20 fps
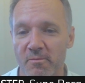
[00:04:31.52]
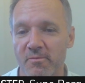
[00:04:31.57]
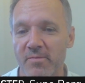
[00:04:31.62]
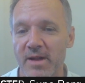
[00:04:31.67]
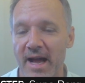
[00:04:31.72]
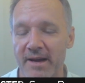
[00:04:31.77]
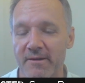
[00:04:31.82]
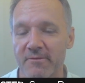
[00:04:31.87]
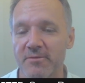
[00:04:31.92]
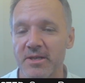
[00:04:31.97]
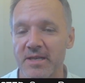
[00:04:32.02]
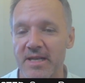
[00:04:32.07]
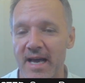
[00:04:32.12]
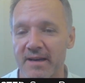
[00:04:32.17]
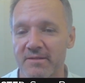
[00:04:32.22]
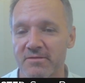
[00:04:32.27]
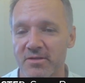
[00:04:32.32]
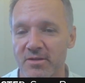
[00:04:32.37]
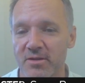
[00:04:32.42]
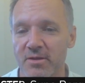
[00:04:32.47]
black really
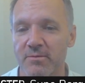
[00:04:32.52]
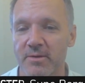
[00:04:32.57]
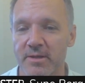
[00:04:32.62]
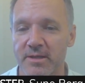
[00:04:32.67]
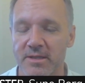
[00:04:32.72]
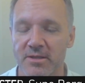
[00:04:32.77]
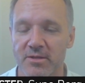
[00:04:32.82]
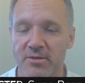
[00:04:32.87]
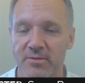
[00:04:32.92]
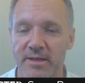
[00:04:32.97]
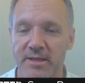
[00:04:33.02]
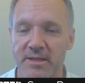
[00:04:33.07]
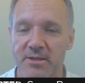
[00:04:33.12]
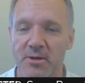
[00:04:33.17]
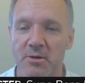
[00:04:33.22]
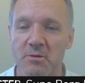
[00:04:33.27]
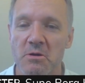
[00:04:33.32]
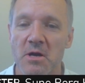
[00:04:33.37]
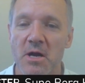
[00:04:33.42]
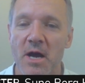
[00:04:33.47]
has to know what he's doing.
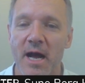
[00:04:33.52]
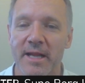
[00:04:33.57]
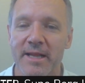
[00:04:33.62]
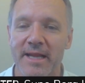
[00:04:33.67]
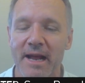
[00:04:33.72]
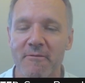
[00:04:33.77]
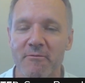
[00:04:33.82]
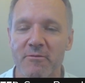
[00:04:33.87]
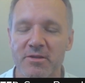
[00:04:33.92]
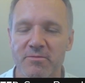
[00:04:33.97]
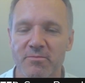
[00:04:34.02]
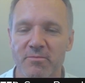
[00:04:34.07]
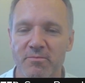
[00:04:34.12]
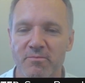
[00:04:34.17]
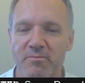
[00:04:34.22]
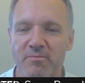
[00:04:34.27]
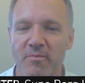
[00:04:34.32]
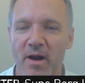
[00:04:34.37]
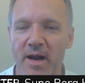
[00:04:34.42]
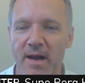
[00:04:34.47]
So that was
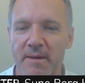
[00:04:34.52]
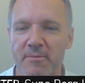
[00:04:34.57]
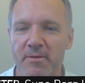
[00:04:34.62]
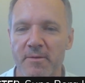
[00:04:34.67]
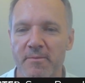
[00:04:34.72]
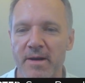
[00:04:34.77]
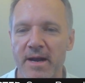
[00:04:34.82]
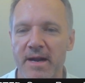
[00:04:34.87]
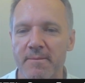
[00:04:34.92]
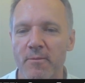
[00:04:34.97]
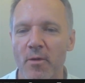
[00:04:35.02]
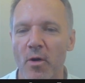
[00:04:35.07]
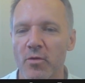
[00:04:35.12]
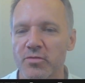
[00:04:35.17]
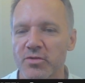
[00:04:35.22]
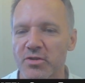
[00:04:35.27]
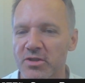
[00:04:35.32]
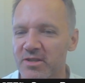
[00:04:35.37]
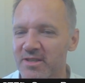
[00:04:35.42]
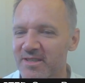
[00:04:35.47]
what I prepared
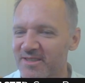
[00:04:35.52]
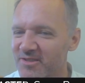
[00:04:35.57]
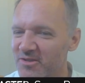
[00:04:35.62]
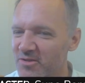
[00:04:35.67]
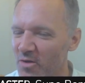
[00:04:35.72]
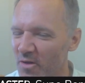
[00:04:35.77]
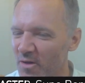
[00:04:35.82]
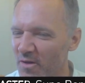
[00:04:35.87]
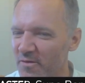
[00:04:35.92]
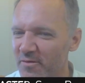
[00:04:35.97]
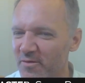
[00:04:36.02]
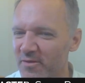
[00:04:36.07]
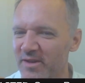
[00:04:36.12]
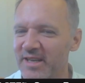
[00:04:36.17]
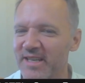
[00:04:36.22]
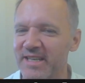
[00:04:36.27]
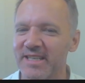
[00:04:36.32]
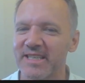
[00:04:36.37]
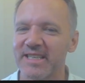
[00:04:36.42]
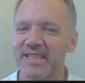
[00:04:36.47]
most sort of
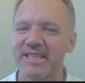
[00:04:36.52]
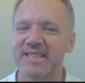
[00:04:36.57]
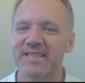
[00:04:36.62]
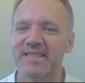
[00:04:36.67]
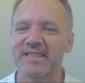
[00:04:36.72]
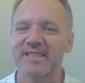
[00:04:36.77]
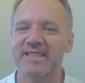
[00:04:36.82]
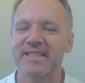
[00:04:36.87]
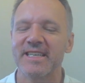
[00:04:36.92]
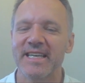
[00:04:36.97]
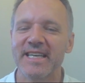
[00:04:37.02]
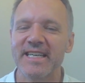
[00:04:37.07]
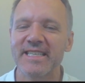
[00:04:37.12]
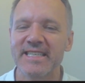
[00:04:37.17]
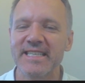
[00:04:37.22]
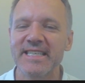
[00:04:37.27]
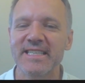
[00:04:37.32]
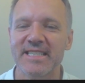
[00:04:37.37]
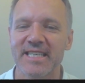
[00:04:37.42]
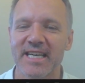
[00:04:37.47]
in
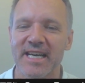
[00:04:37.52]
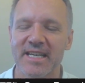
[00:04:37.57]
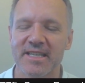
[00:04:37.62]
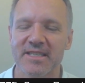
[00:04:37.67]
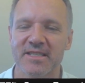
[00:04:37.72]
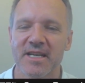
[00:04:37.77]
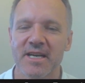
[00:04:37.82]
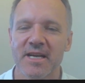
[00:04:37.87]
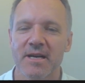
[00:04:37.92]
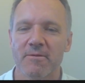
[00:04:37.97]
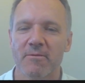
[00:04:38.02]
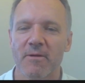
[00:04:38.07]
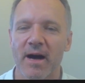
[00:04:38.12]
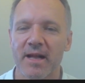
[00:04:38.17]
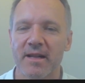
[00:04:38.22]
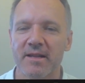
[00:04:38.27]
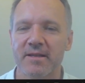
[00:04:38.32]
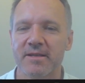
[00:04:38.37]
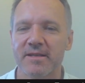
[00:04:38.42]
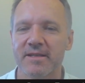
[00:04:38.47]
details,
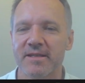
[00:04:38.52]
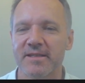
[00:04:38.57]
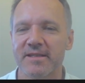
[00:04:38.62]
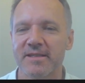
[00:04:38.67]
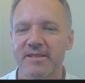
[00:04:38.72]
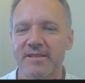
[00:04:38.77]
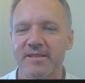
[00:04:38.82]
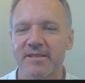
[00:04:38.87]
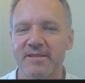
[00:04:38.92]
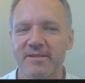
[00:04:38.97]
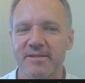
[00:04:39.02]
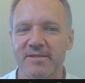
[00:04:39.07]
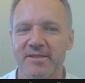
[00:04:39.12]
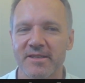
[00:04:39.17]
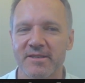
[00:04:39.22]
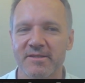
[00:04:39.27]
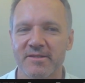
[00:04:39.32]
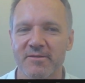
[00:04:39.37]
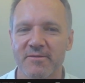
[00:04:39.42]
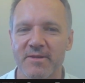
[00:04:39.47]
while
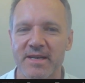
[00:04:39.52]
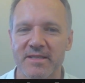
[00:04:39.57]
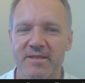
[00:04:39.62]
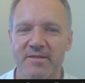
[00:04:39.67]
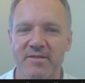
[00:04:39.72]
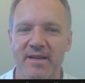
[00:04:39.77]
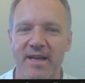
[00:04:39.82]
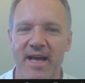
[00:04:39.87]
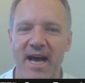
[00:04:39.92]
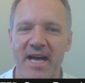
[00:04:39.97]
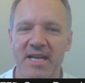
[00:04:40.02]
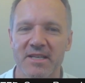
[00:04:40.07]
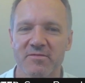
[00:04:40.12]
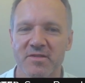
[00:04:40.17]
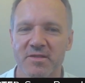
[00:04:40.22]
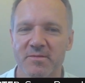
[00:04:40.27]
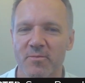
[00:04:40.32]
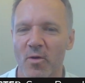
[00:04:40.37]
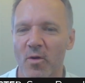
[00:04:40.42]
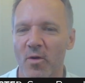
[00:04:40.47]
the rest of the lines
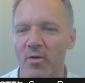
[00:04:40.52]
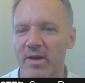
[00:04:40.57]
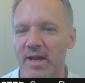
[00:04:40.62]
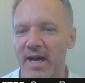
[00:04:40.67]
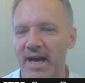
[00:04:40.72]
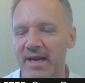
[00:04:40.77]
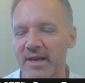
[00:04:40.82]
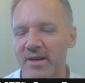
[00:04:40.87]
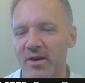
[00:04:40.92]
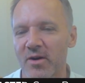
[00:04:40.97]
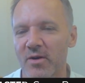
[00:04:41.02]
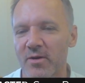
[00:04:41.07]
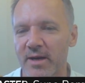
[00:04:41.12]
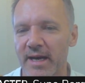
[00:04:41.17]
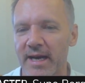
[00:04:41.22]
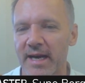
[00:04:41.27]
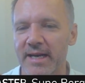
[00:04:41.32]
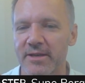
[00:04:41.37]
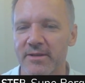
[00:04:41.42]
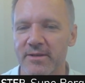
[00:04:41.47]
was more like,
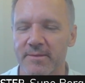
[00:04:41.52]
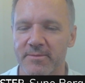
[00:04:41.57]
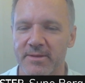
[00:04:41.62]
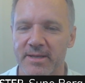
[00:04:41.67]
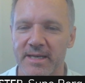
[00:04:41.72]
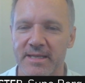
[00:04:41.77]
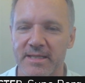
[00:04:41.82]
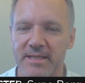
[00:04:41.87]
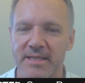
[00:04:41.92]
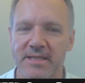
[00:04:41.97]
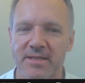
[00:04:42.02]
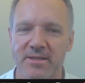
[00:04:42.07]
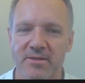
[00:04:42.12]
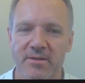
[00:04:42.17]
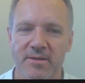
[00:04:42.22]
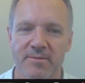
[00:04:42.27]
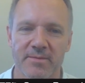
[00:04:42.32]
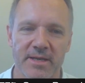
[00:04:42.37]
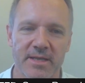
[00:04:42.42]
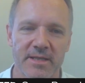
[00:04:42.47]
okay, you can play this,
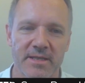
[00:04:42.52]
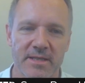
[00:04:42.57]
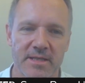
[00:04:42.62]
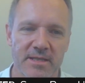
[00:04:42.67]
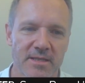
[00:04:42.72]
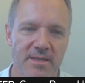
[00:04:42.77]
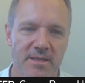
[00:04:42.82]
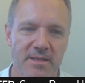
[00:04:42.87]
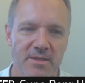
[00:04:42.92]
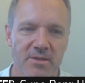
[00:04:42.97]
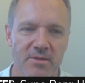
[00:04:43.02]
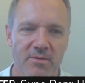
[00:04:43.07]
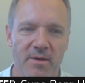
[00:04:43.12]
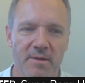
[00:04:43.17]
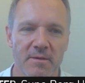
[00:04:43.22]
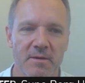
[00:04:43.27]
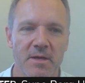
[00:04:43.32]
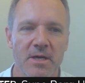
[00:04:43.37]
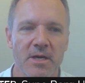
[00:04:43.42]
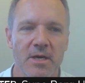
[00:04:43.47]
and so on.
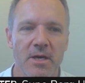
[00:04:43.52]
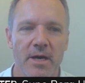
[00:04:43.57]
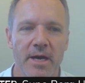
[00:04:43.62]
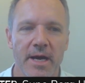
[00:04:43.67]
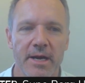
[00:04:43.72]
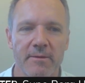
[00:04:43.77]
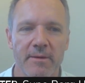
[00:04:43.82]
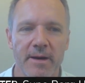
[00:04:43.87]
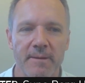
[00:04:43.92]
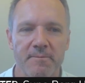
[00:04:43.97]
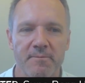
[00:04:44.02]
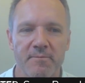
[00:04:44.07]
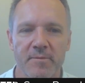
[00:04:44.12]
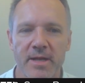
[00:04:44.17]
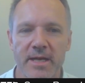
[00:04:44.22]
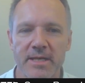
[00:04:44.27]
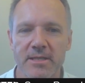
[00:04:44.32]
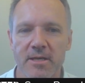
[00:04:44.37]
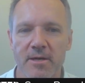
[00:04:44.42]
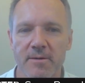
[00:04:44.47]
Anyway,
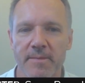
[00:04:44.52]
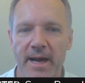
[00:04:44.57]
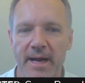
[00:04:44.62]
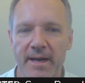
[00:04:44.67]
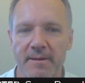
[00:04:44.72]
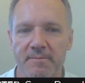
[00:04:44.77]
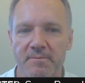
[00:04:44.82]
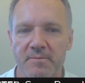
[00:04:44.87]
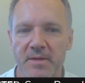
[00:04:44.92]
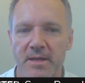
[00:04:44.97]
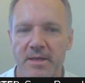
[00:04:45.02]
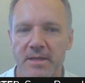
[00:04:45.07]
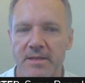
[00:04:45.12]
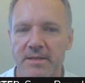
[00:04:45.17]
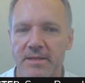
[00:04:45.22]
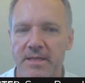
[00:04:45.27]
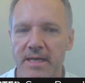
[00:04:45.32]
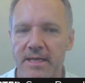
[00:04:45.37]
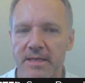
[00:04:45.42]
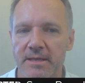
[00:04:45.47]
let's go back.
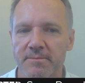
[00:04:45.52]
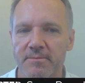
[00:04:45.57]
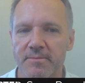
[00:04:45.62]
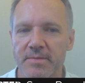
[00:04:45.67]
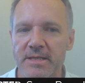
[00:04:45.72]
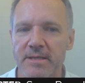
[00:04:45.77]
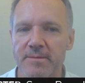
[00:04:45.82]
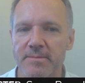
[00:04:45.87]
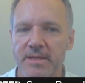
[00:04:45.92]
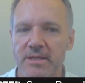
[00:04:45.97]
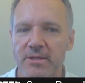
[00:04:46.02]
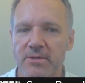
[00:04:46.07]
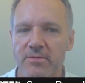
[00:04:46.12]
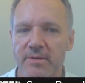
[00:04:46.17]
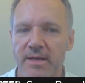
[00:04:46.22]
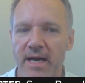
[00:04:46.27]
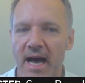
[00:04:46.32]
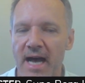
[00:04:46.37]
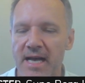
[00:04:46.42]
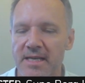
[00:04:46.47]
Take bishop
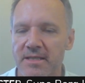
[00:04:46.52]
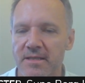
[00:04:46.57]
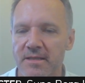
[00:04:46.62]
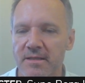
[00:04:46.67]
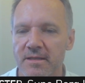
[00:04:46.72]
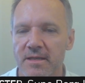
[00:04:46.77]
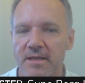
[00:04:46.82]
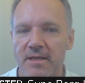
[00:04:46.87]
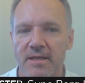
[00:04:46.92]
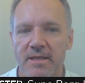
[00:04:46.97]
e2 castle.